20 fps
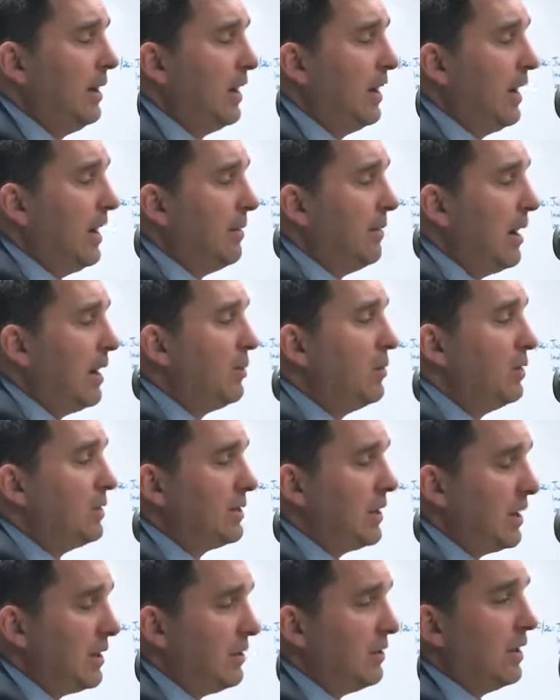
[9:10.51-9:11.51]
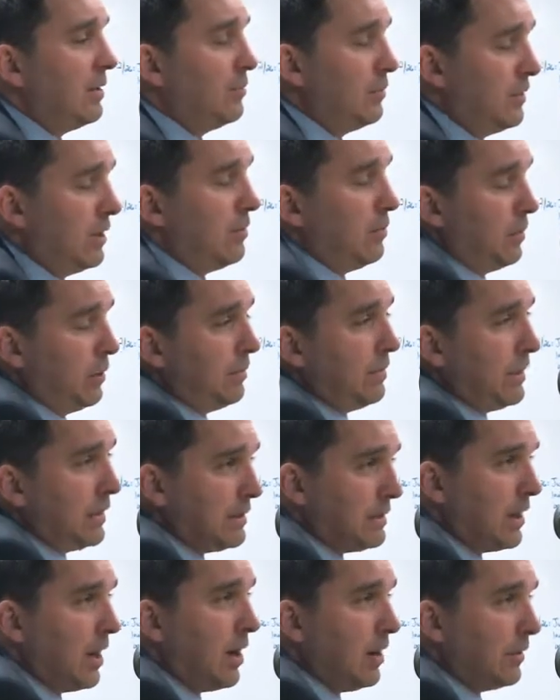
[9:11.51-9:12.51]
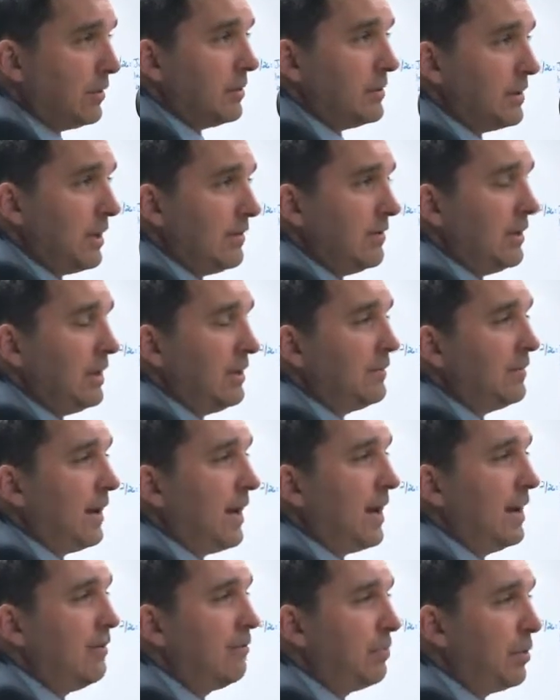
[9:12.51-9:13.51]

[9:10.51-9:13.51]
Um, I will tell you that there will be a dollar seventy-five